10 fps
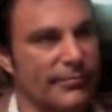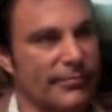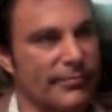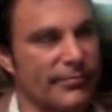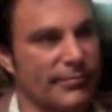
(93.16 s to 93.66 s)

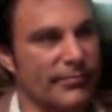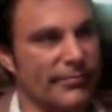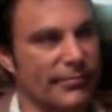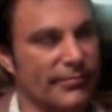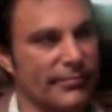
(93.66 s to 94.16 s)

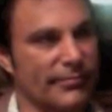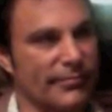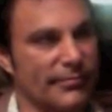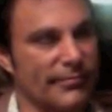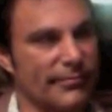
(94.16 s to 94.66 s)

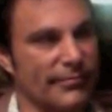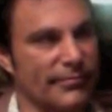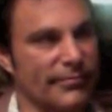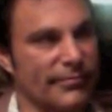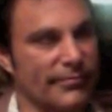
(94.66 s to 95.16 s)

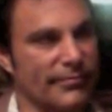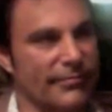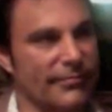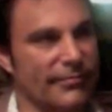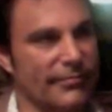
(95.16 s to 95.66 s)

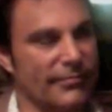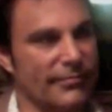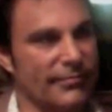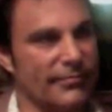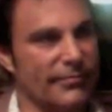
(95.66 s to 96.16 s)

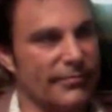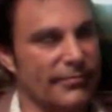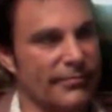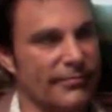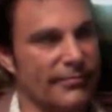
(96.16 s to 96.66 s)

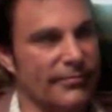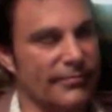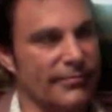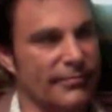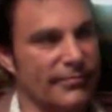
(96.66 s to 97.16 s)

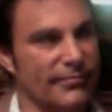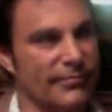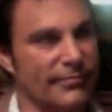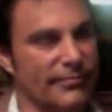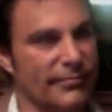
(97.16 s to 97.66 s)

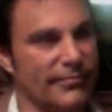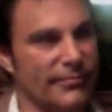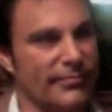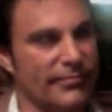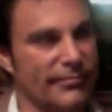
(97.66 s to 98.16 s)

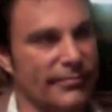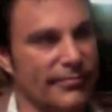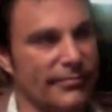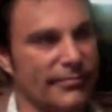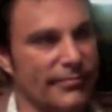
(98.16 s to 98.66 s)

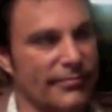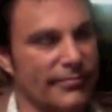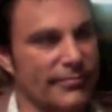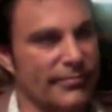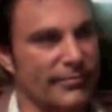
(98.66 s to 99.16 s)

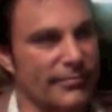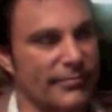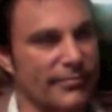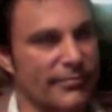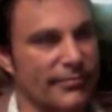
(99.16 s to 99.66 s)

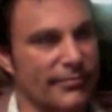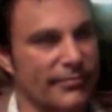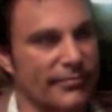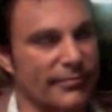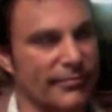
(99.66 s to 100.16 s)

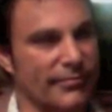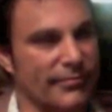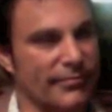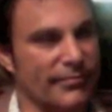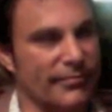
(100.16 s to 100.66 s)

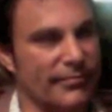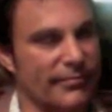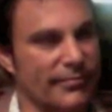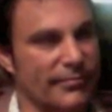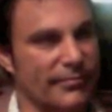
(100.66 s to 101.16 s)
This person isn't speaking.